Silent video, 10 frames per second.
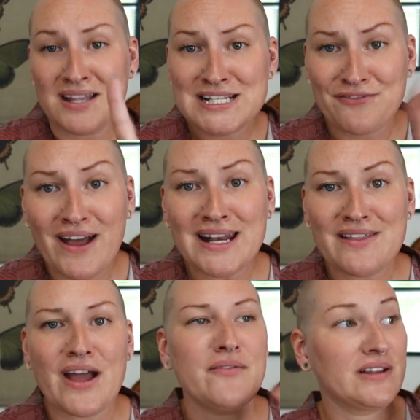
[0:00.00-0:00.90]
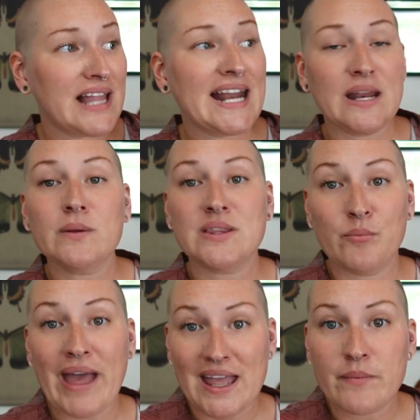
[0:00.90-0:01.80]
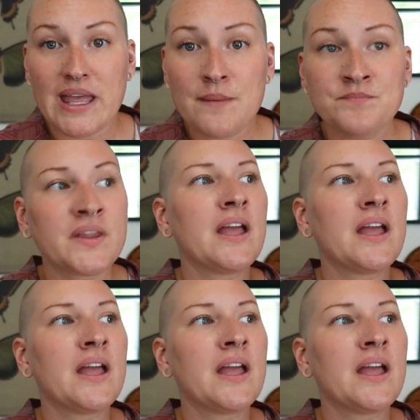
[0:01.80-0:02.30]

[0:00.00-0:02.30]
It's funny though, the lady with the baby,